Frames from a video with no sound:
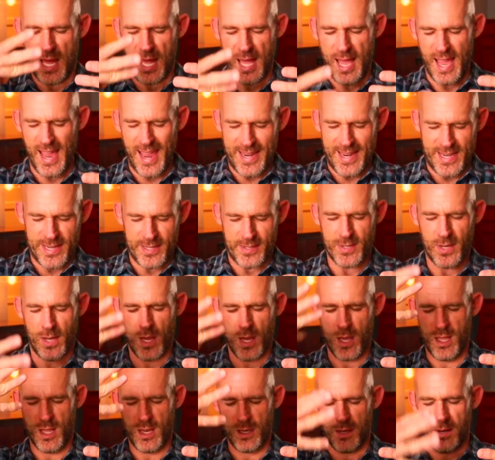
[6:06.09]
8,
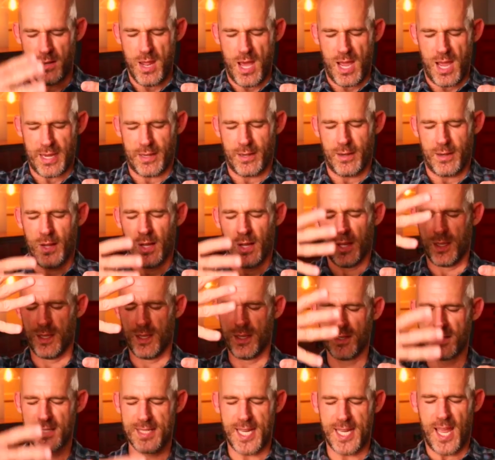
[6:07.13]
9,
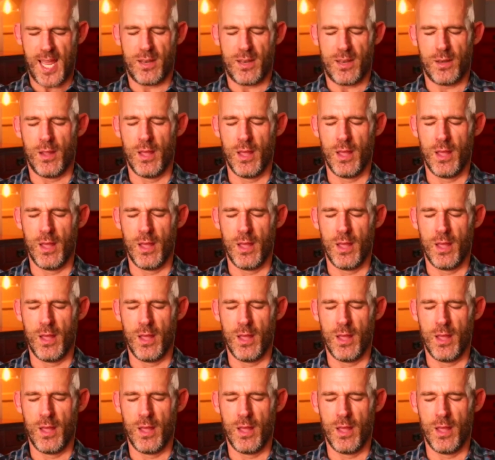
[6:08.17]
10,